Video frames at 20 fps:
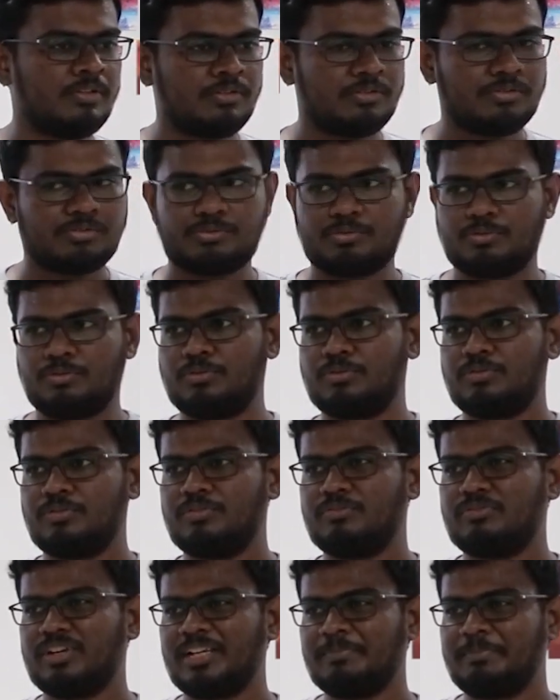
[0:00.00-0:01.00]

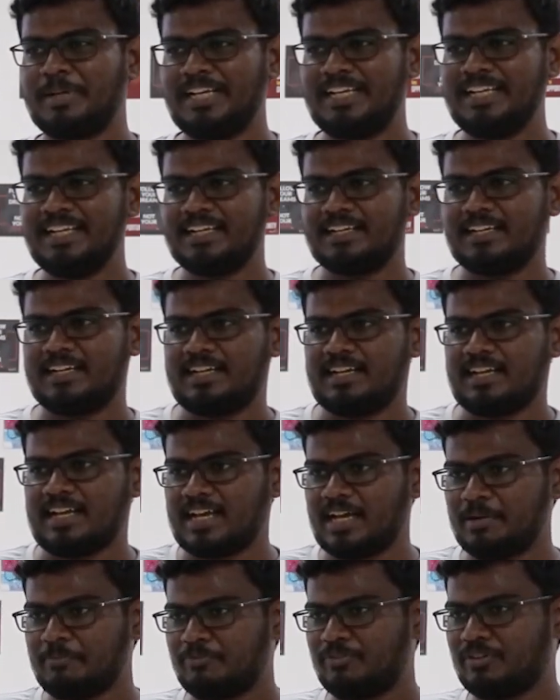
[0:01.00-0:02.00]
So while building an
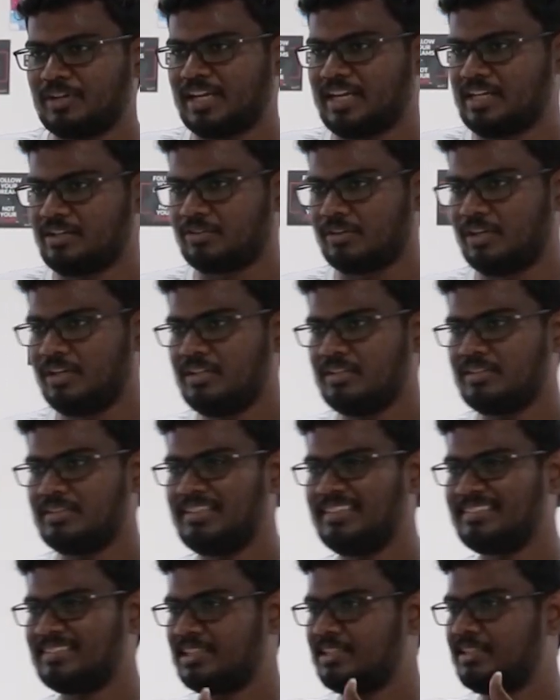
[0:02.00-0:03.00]
app for Android,
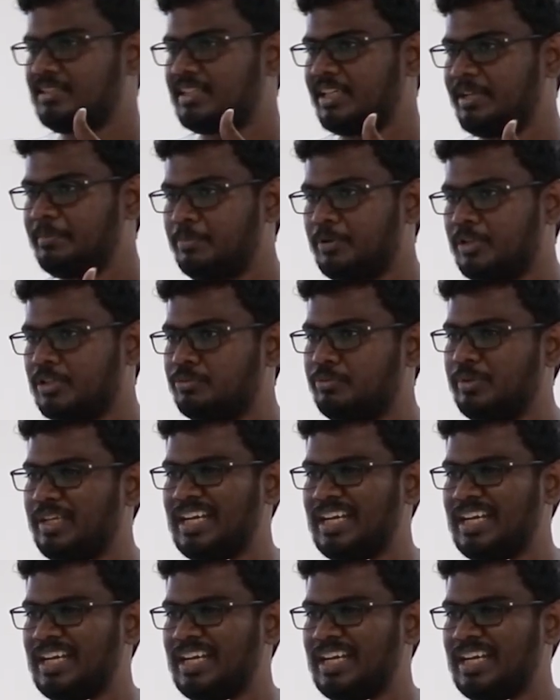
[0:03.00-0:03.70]
these are the 3 parts.